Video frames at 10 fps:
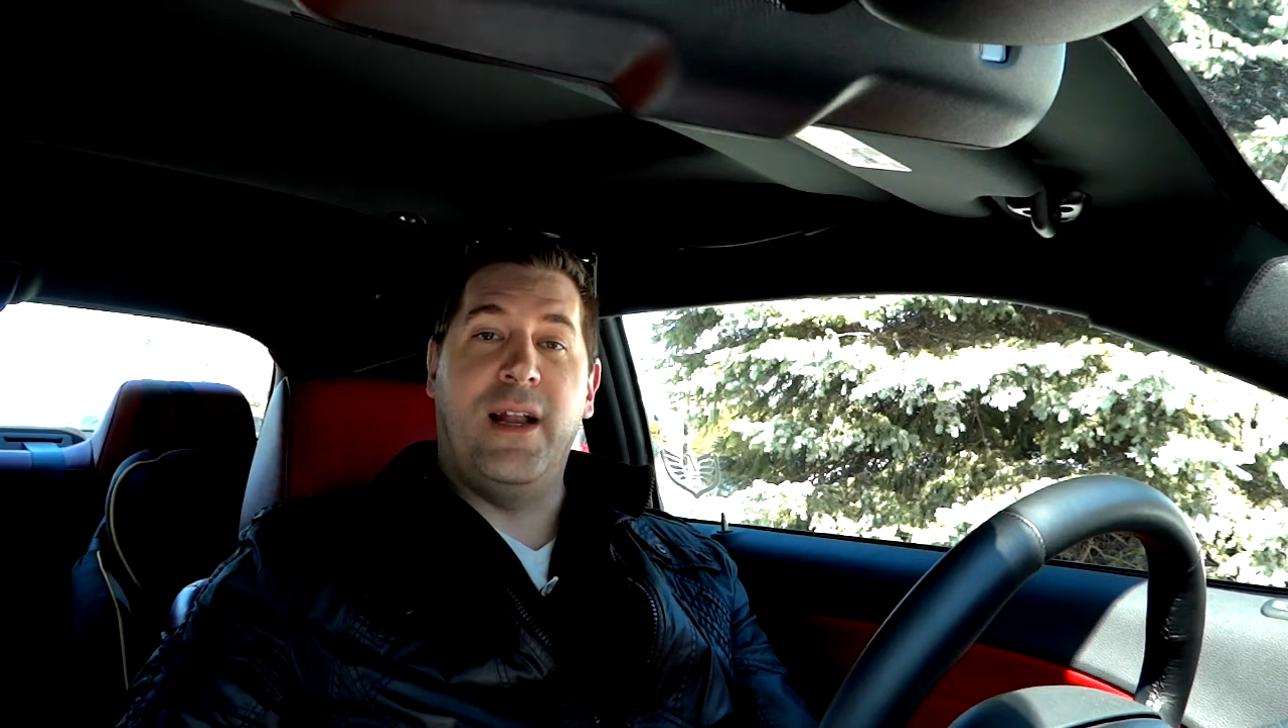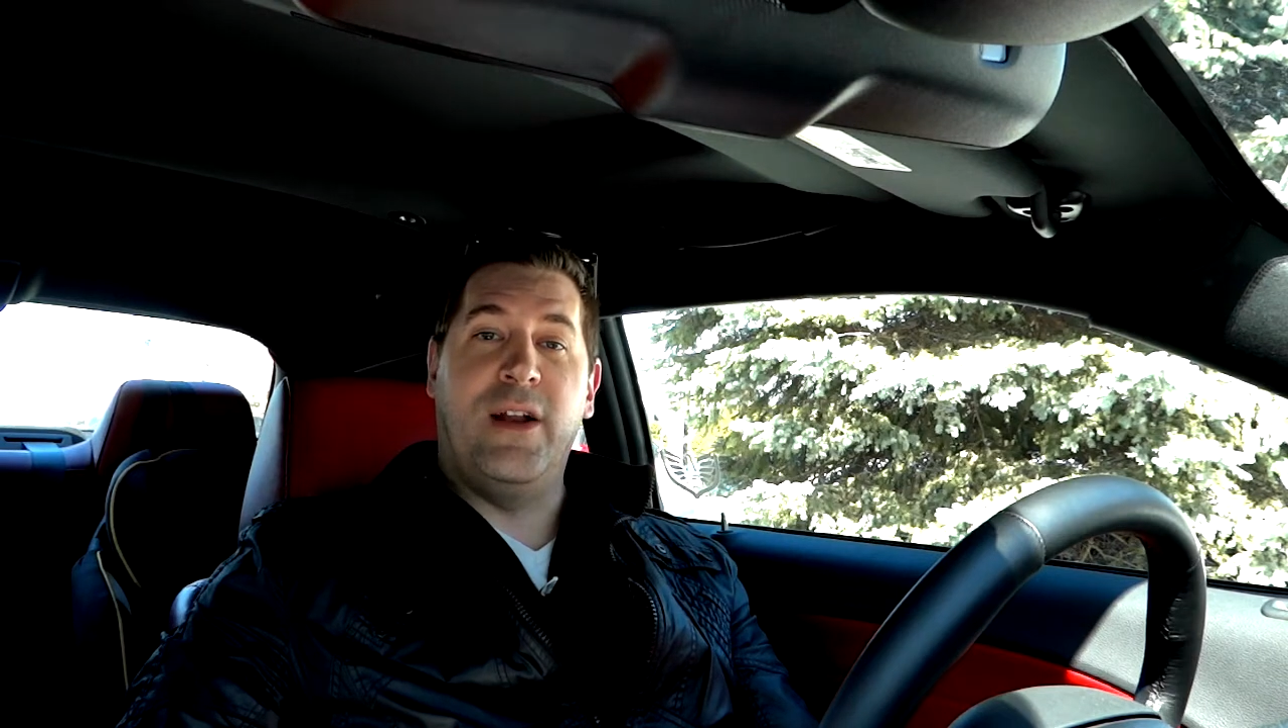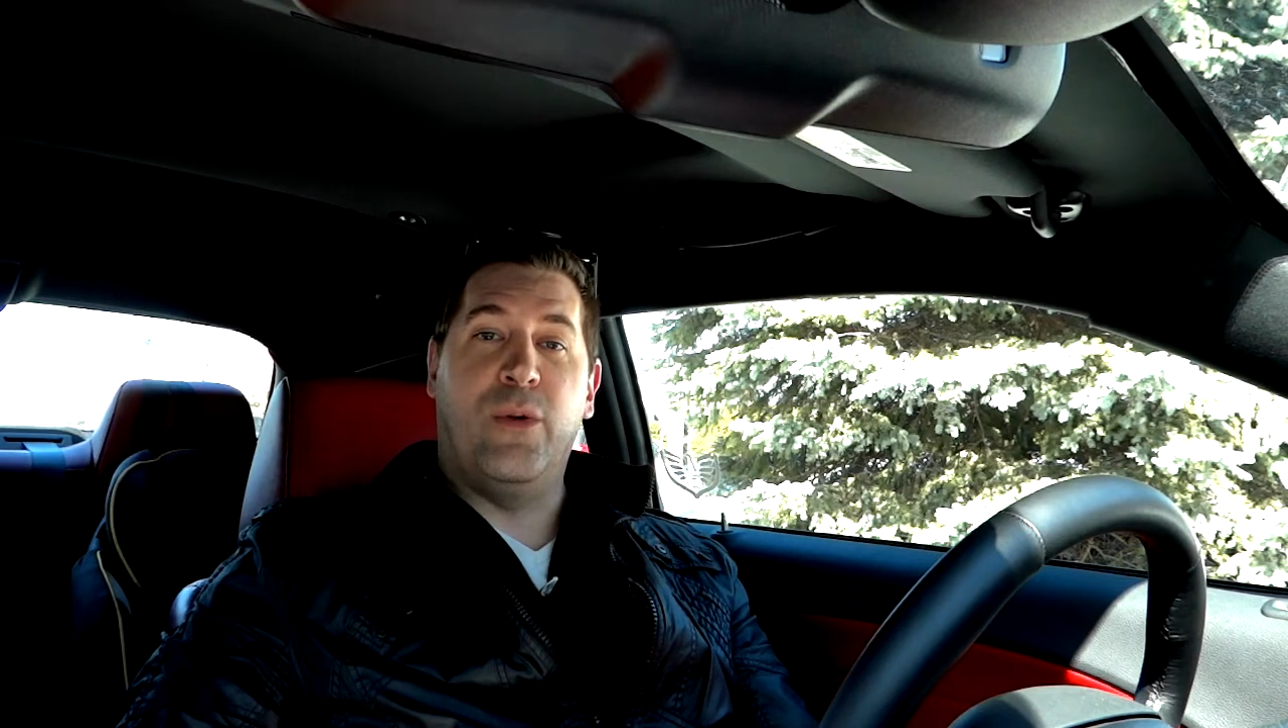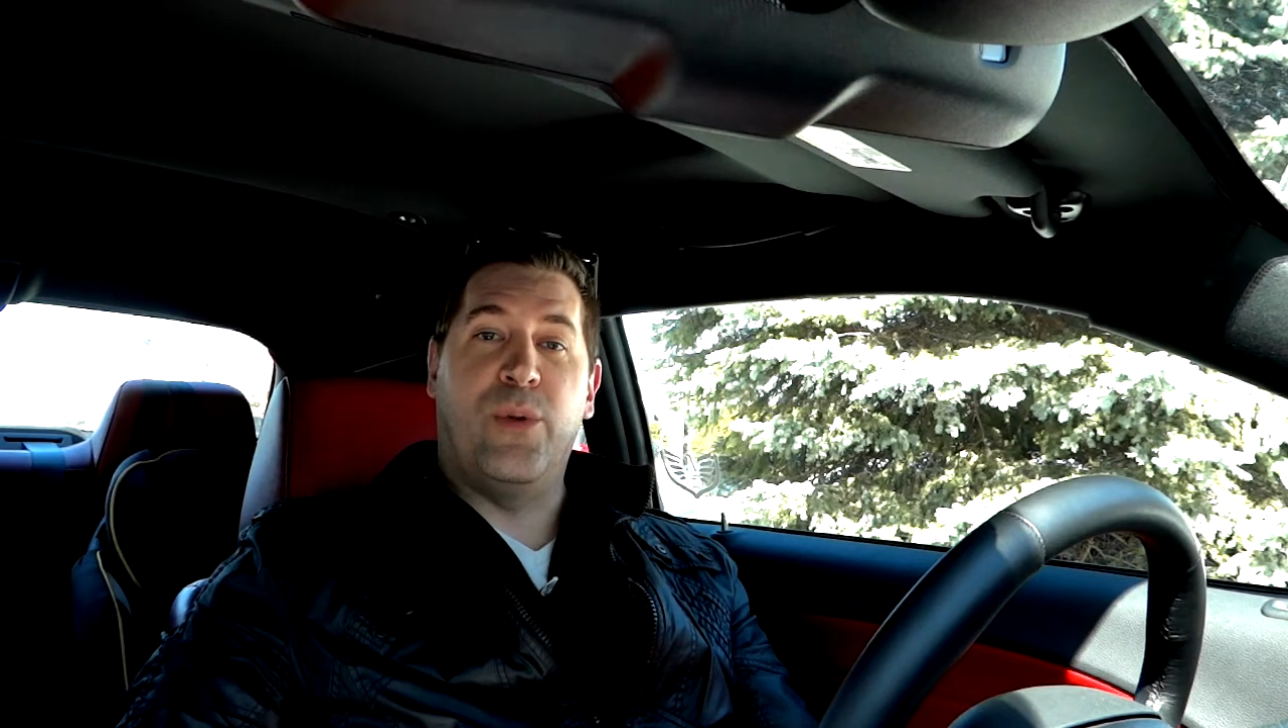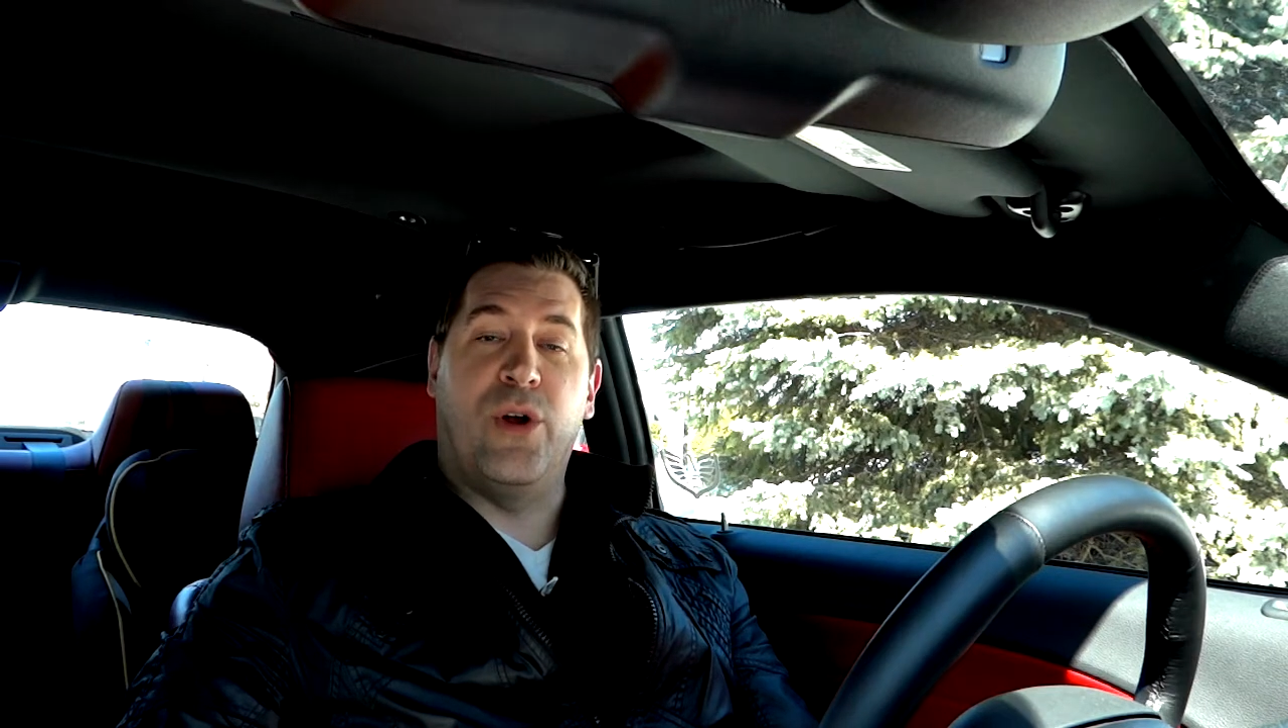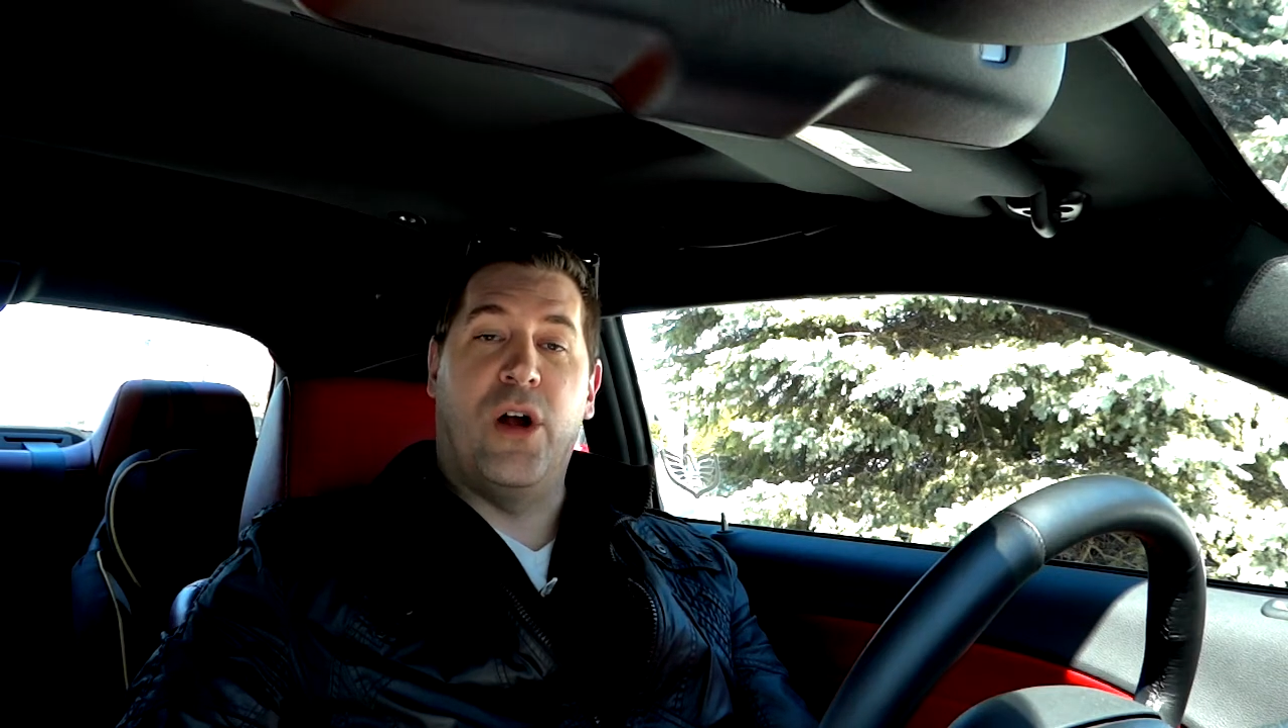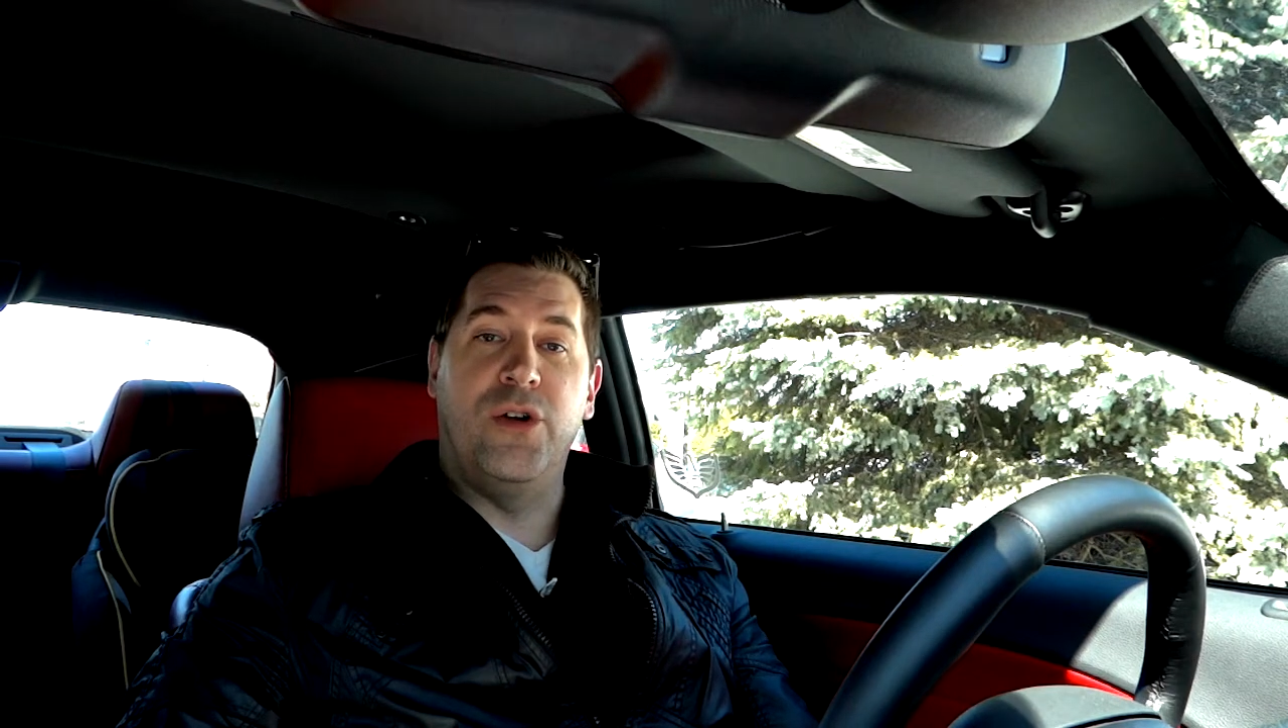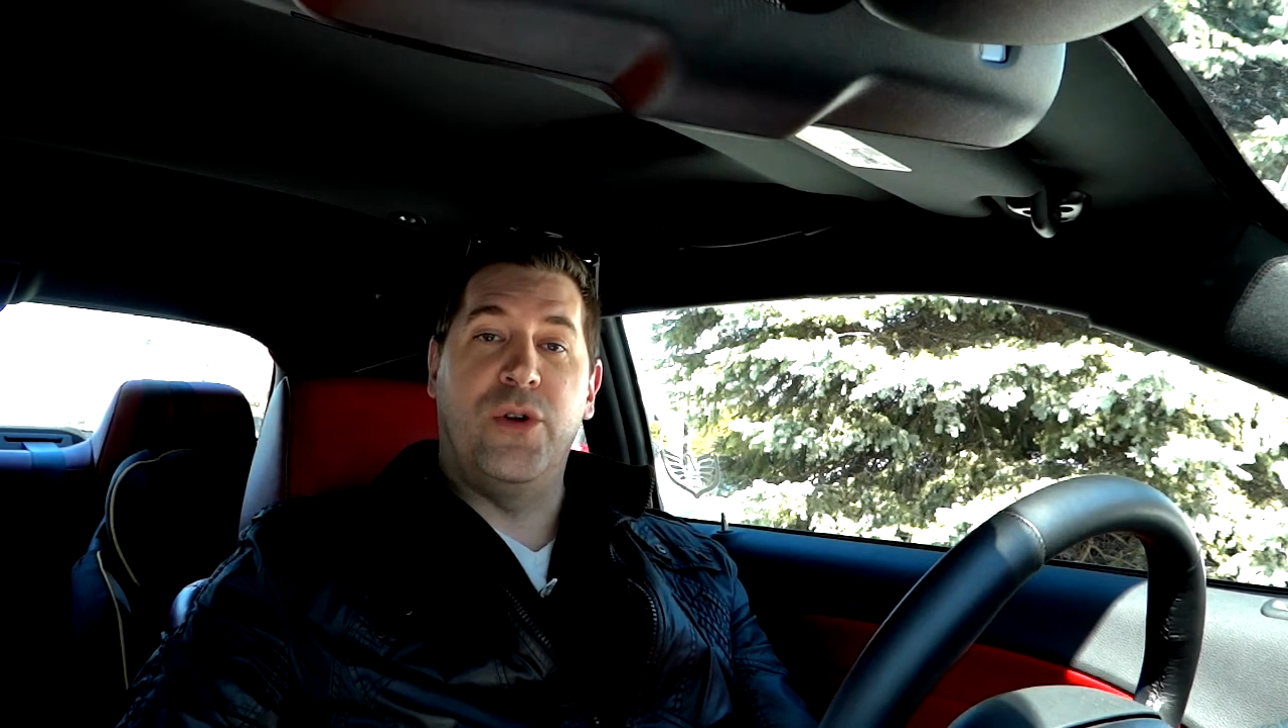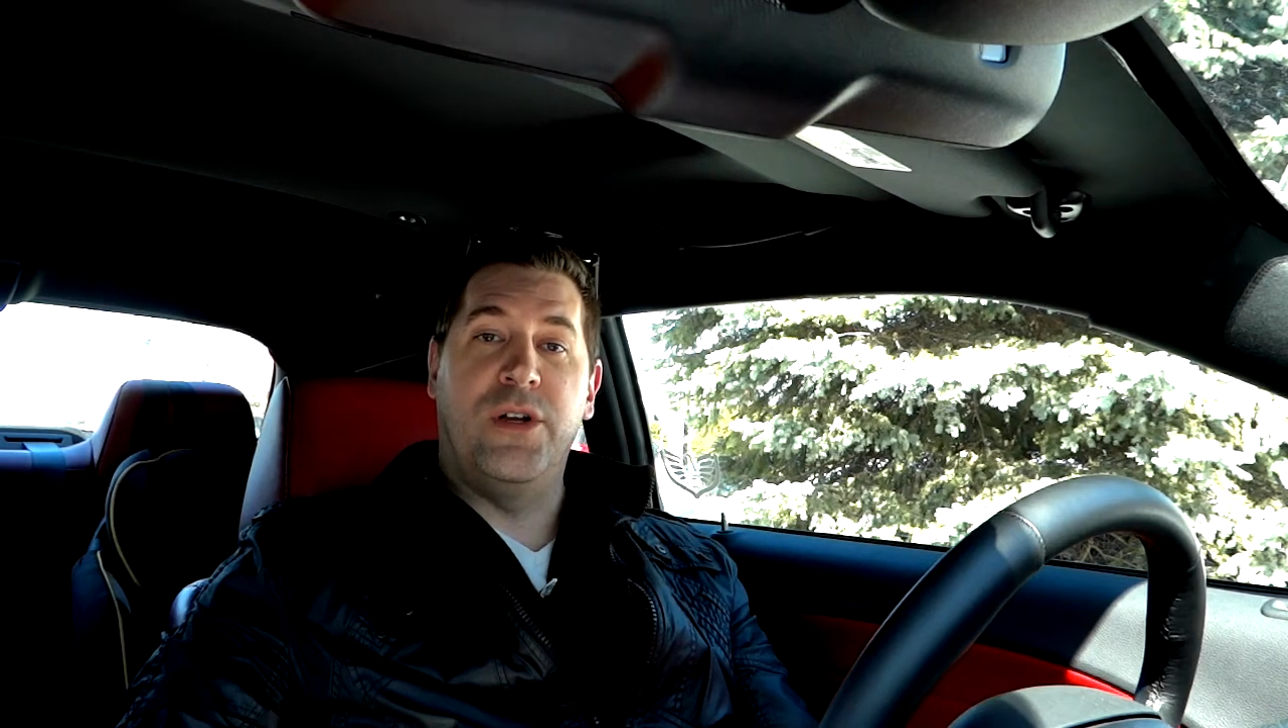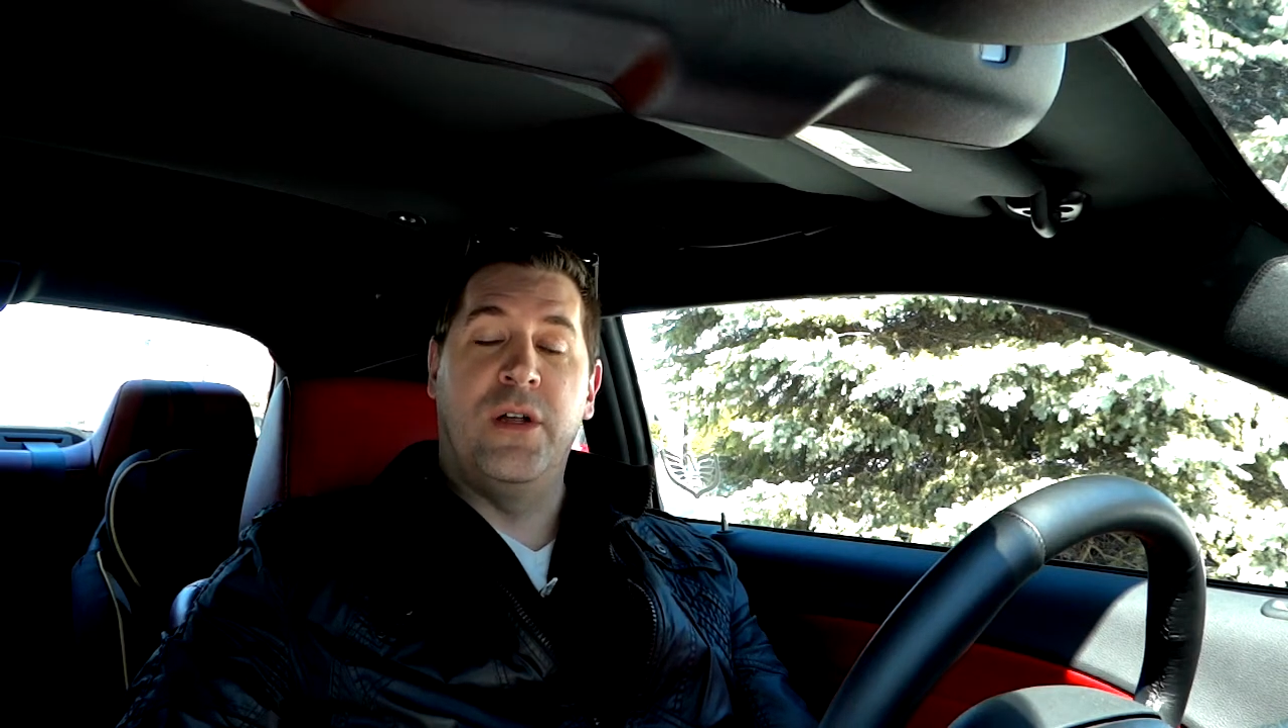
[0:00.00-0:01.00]
liter per
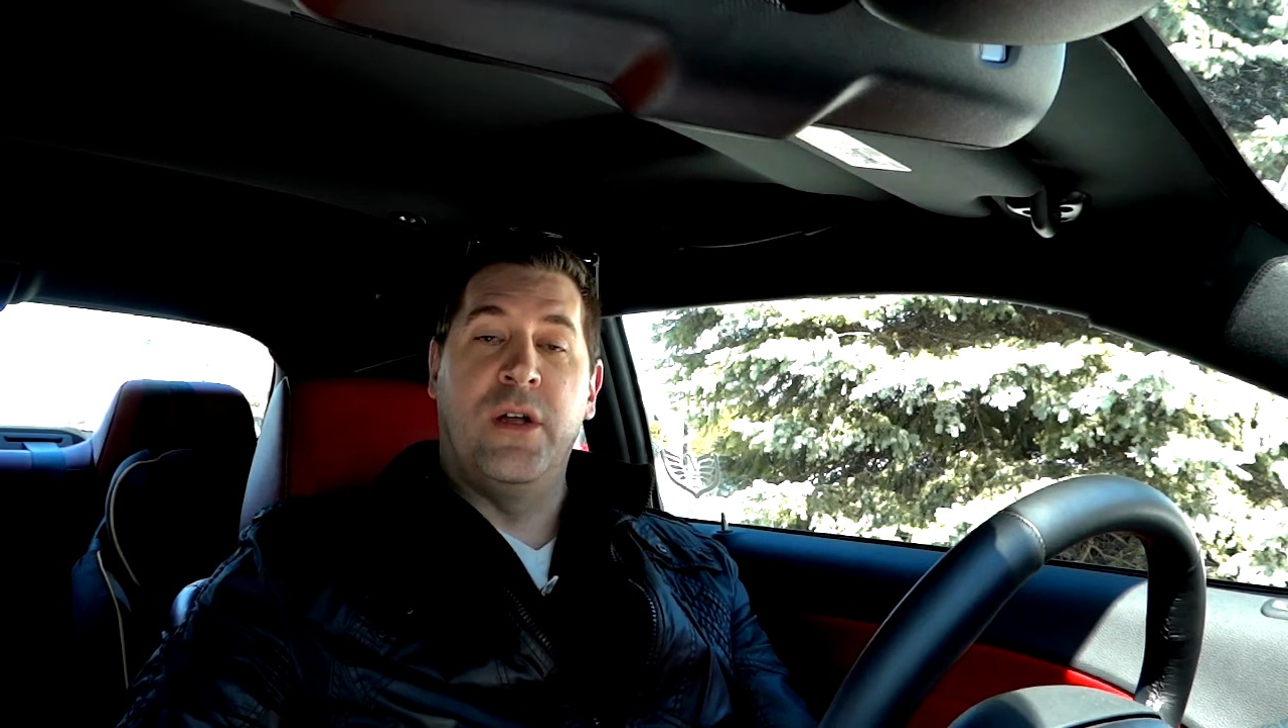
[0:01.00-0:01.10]
100.